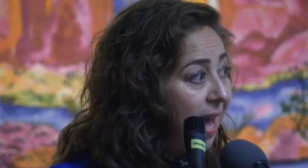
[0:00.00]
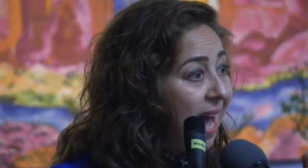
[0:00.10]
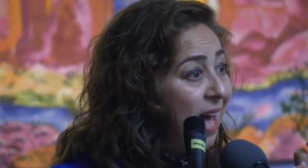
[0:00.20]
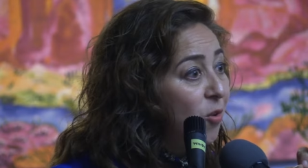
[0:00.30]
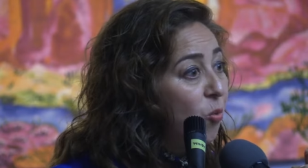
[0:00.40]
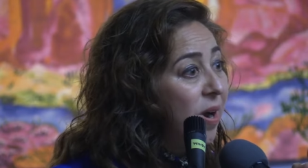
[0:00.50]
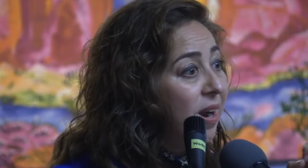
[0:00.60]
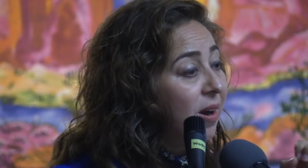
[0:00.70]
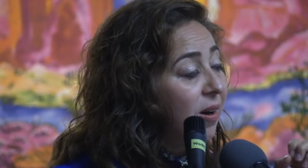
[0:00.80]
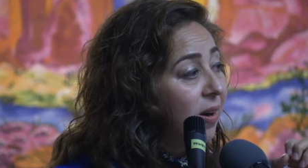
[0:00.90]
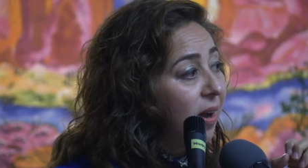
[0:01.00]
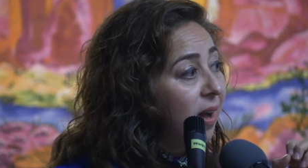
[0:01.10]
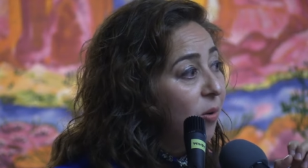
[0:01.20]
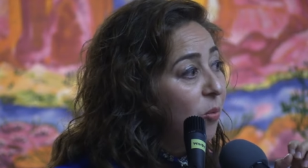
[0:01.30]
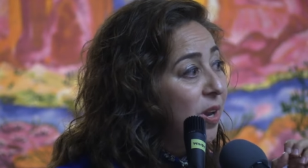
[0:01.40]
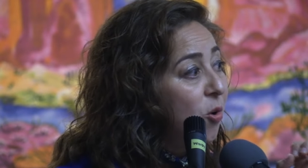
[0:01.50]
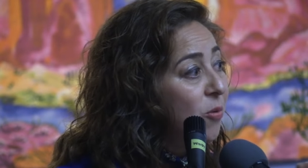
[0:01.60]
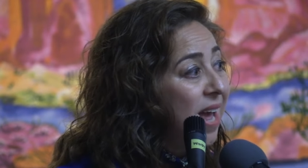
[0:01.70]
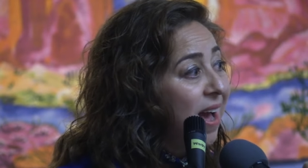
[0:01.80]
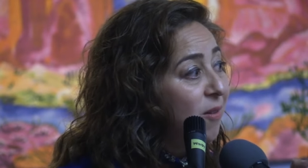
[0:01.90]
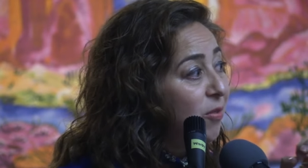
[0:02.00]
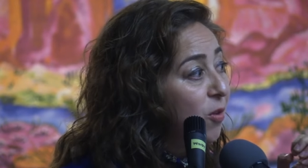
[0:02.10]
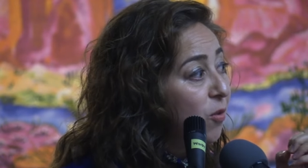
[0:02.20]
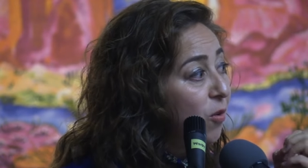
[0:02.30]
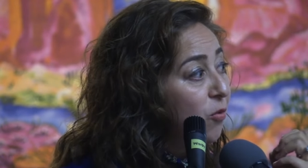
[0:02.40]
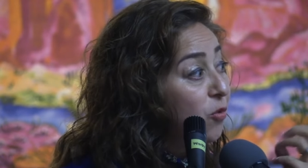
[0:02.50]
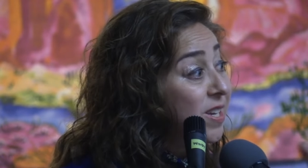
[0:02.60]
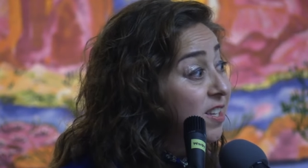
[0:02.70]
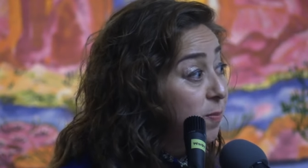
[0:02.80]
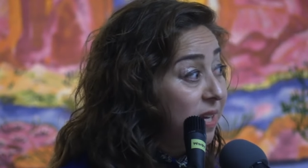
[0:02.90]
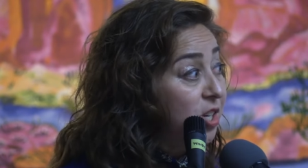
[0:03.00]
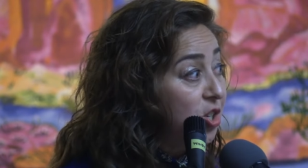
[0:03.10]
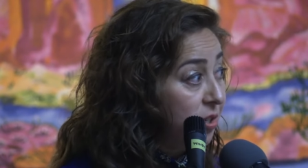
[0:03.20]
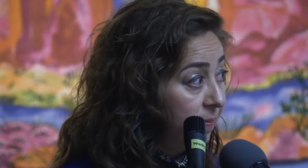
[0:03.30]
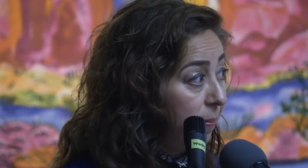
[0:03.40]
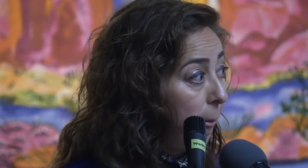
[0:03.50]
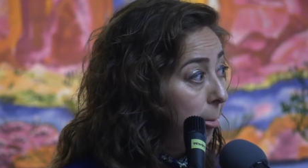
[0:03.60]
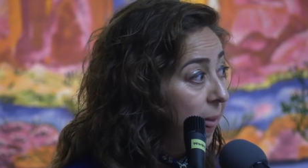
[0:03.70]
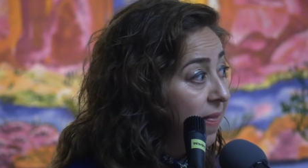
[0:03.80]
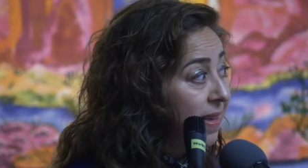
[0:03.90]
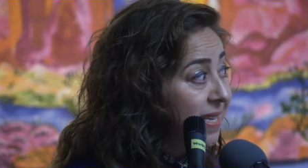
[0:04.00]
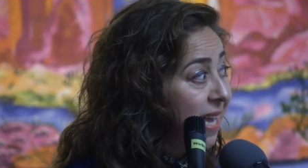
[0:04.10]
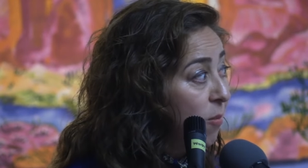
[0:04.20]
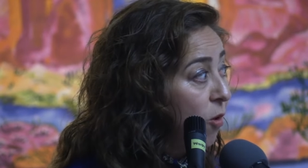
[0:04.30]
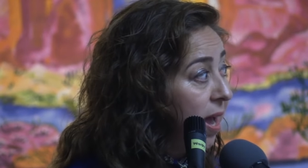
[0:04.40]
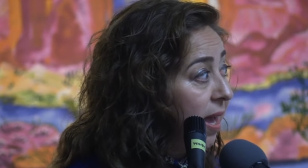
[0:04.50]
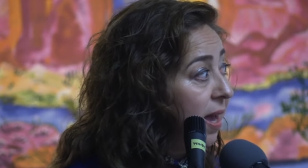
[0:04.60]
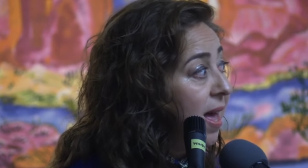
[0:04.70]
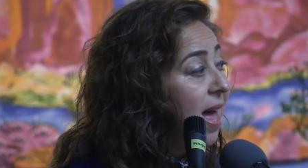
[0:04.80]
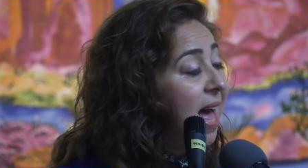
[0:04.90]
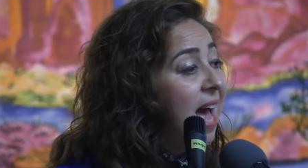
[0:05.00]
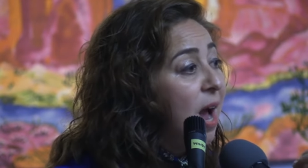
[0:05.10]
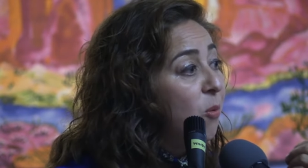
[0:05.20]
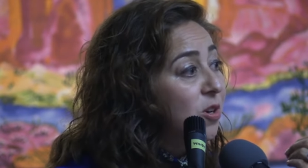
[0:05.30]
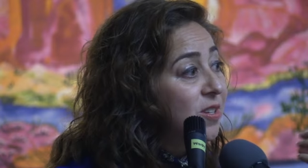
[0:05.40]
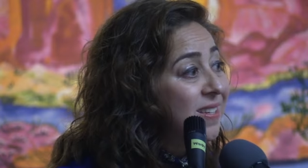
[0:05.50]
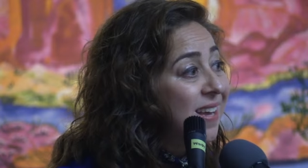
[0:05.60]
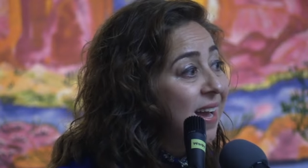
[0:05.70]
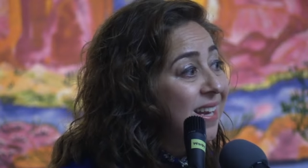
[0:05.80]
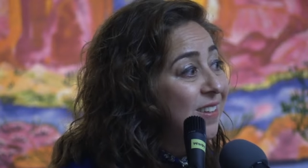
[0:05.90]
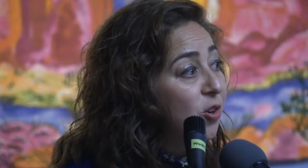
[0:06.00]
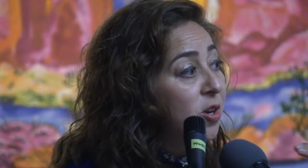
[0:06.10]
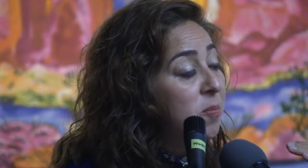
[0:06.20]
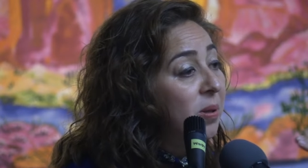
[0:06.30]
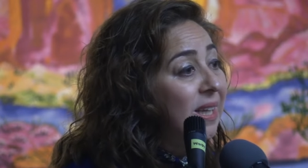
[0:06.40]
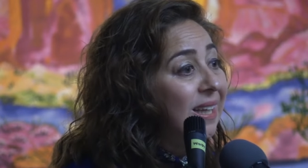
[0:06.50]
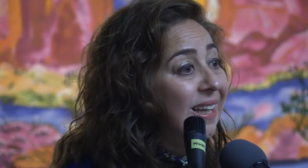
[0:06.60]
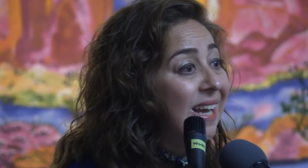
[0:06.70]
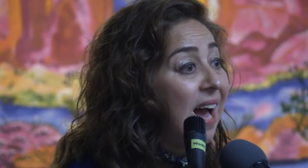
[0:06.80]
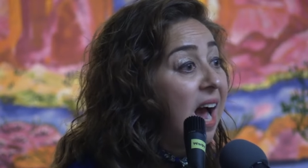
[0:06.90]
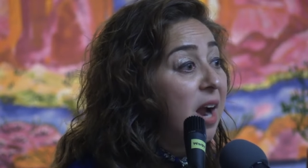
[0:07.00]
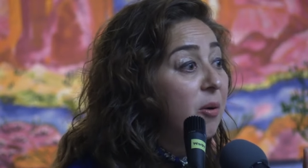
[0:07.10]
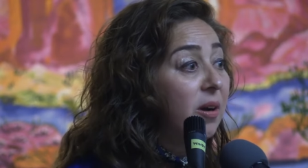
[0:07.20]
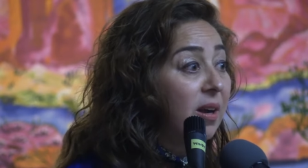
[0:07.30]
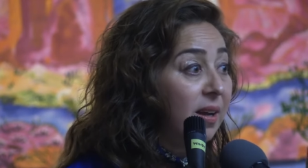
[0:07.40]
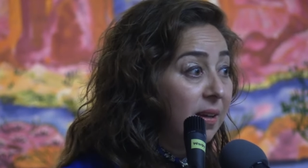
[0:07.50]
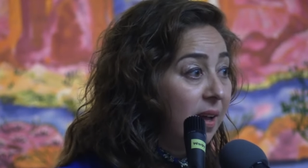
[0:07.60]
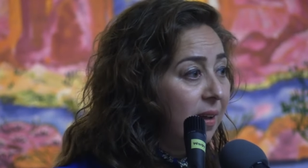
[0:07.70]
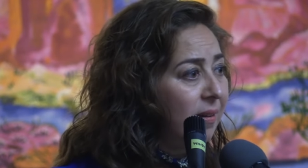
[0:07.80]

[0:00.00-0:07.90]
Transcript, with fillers: and where we don't have free speech in the same way, and where societies are completely hierarchized,